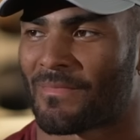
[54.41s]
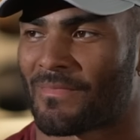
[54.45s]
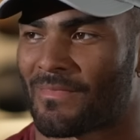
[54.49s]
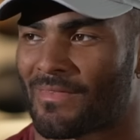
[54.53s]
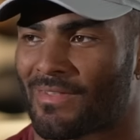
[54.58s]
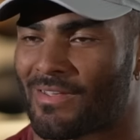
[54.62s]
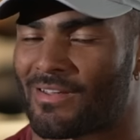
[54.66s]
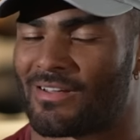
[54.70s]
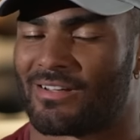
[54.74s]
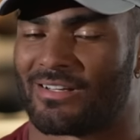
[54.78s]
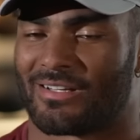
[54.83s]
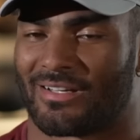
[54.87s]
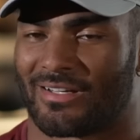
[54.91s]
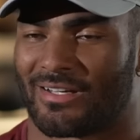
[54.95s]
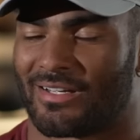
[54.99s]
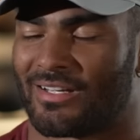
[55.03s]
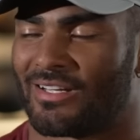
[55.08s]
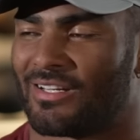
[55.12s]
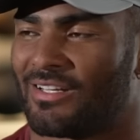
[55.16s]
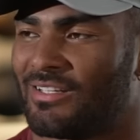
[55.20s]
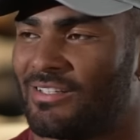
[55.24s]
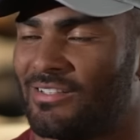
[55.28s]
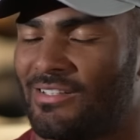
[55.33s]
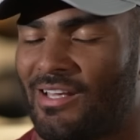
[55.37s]
Were you always
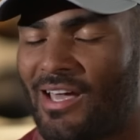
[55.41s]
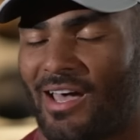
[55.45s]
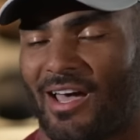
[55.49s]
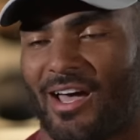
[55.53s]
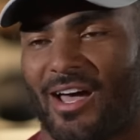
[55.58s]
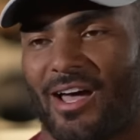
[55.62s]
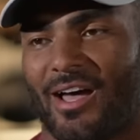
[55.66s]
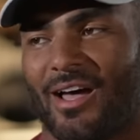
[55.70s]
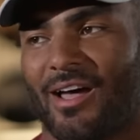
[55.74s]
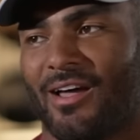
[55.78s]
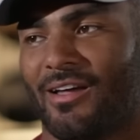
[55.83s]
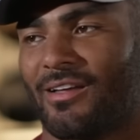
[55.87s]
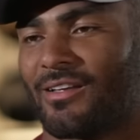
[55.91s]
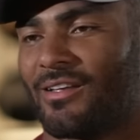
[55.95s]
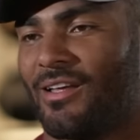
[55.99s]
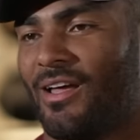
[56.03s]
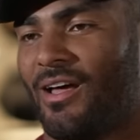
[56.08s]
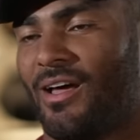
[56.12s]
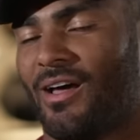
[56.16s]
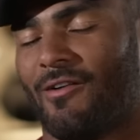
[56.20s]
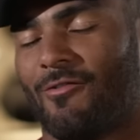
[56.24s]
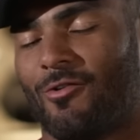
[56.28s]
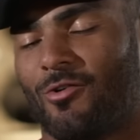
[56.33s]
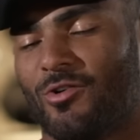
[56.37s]
competing? Yeah,
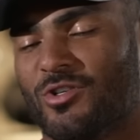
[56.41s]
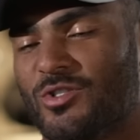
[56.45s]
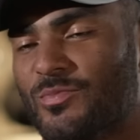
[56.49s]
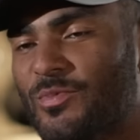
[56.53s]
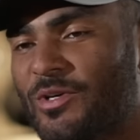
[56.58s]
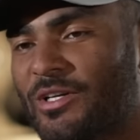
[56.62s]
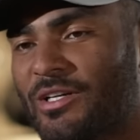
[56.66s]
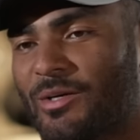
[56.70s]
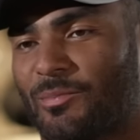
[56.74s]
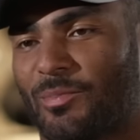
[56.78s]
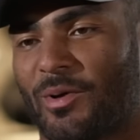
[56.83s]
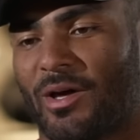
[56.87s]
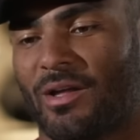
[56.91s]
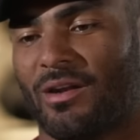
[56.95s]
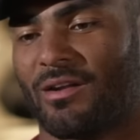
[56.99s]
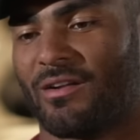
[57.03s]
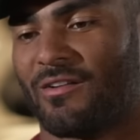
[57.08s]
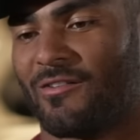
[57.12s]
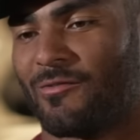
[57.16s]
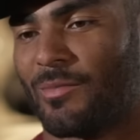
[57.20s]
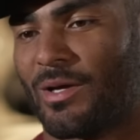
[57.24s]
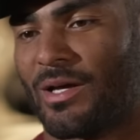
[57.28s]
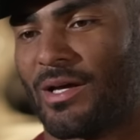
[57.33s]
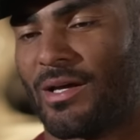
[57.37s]
yeah. I've always been
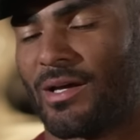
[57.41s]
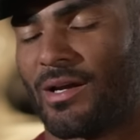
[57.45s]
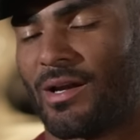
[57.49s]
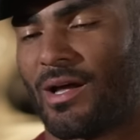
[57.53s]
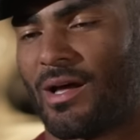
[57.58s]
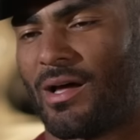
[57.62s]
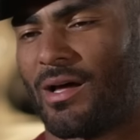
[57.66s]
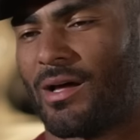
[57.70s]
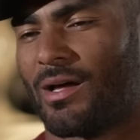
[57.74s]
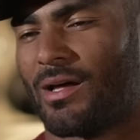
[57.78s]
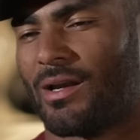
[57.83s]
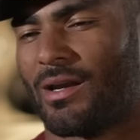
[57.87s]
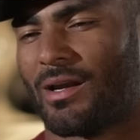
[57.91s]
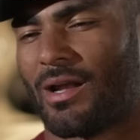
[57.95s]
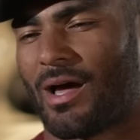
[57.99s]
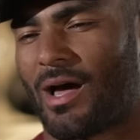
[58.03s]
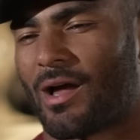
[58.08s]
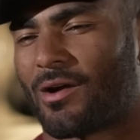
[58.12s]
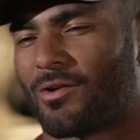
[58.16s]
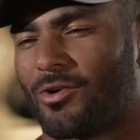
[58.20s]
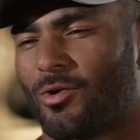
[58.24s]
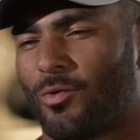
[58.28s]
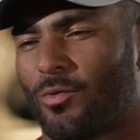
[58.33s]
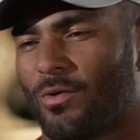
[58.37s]
competitive, man. And I
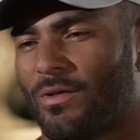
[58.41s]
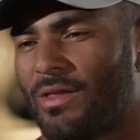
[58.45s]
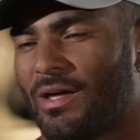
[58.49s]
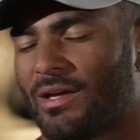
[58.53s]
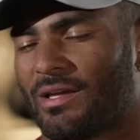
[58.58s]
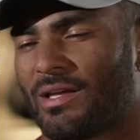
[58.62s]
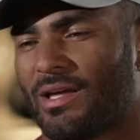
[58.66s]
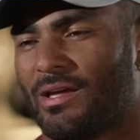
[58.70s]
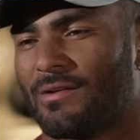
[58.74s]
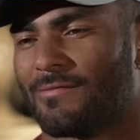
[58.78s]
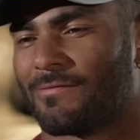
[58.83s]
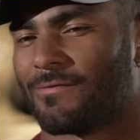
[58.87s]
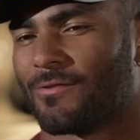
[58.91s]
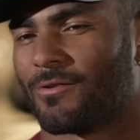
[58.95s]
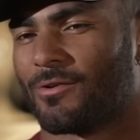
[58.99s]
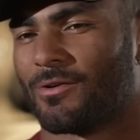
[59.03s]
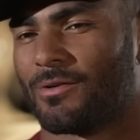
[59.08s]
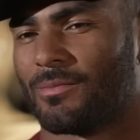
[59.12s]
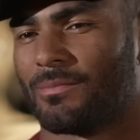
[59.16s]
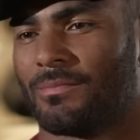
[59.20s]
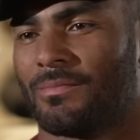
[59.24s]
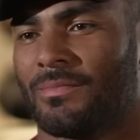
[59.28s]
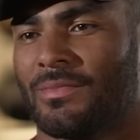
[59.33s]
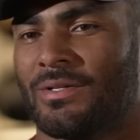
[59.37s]
don't know where that came
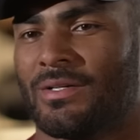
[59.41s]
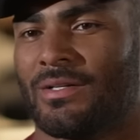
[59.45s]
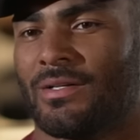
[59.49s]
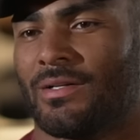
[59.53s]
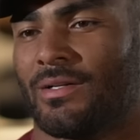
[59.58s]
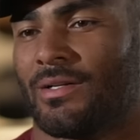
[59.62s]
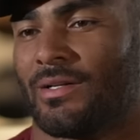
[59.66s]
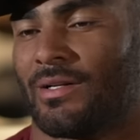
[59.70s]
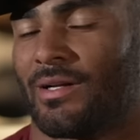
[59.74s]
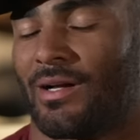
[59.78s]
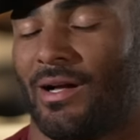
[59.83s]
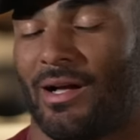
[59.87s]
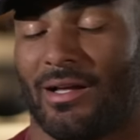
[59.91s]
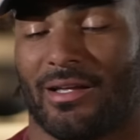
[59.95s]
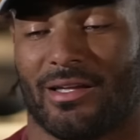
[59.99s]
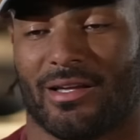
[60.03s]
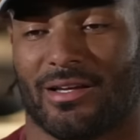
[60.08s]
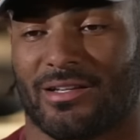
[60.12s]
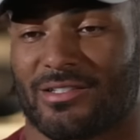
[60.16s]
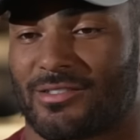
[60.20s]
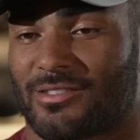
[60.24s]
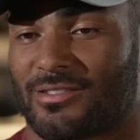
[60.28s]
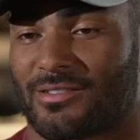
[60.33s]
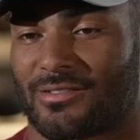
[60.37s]
from. I
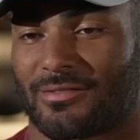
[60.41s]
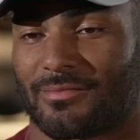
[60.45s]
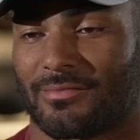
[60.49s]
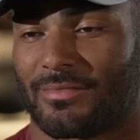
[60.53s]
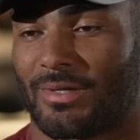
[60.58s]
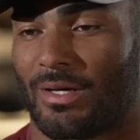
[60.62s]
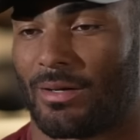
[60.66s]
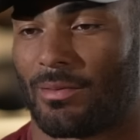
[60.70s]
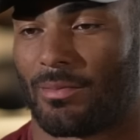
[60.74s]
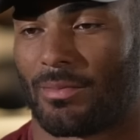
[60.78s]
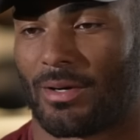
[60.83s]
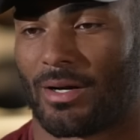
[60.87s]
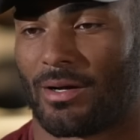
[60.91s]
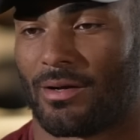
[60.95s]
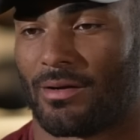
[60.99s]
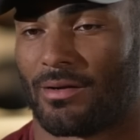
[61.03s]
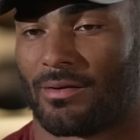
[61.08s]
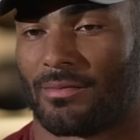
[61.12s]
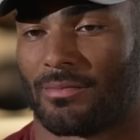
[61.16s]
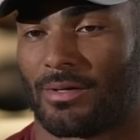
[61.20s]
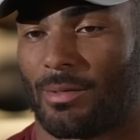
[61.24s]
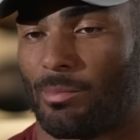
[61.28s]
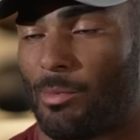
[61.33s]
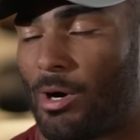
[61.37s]
guess
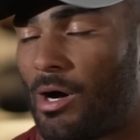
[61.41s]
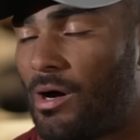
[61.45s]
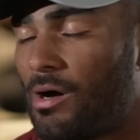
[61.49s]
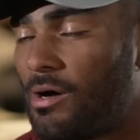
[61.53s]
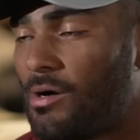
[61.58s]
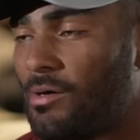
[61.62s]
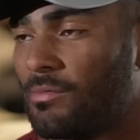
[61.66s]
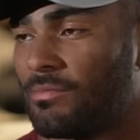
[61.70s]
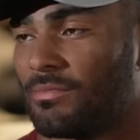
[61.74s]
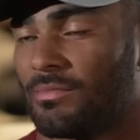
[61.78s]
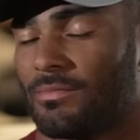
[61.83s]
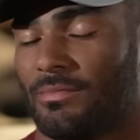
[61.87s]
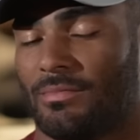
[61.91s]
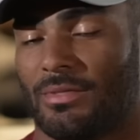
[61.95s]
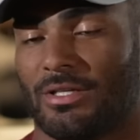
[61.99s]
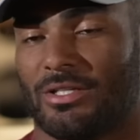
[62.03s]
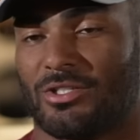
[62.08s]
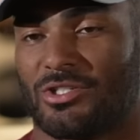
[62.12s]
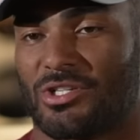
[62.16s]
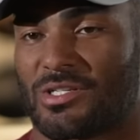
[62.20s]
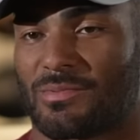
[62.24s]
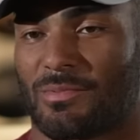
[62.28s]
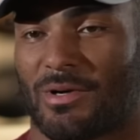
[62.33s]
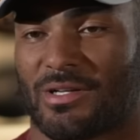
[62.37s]
my my mom
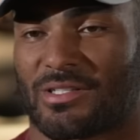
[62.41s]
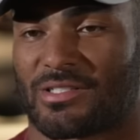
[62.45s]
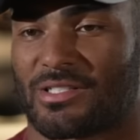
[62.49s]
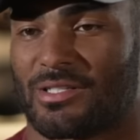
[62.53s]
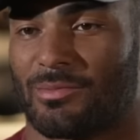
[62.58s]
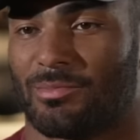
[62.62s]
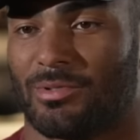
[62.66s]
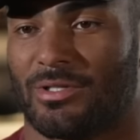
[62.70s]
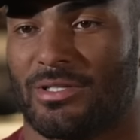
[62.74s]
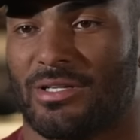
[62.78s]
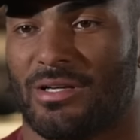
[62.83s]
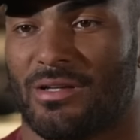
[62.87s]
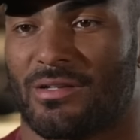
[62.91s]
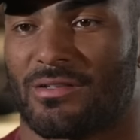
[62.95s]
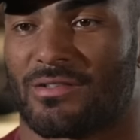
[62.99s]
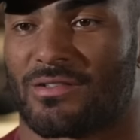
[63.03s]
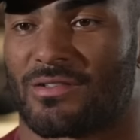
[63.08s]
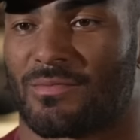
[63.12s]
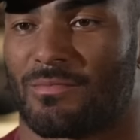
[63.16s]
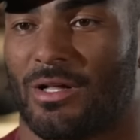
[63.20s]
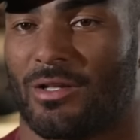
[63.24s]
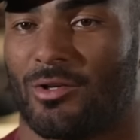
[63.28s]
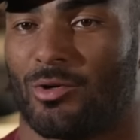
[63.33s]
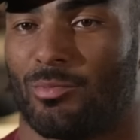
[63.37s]
and just my
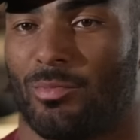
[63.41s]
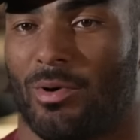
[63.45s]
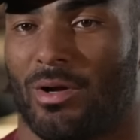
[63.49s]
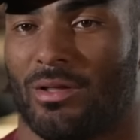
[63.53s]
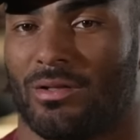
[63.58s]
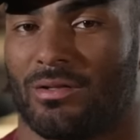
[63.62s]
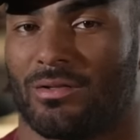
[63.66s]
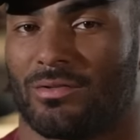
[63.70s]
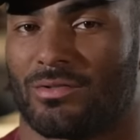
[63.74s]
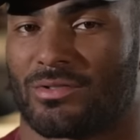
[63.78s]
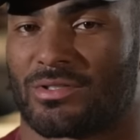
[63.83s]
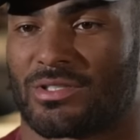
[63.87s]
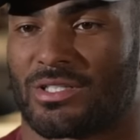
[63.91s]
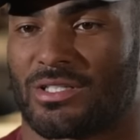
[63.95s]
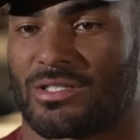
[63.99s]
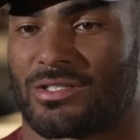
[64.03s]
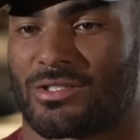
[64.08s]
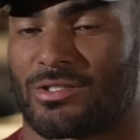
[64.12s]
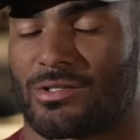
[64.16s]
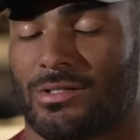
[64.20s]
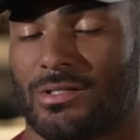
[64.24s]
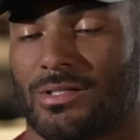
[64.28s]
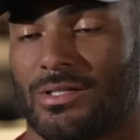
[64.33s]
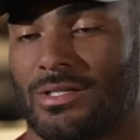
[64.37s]
siblings, my little brother, little
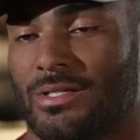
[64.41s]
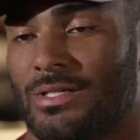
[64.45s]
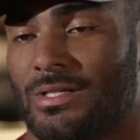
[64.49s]
sister,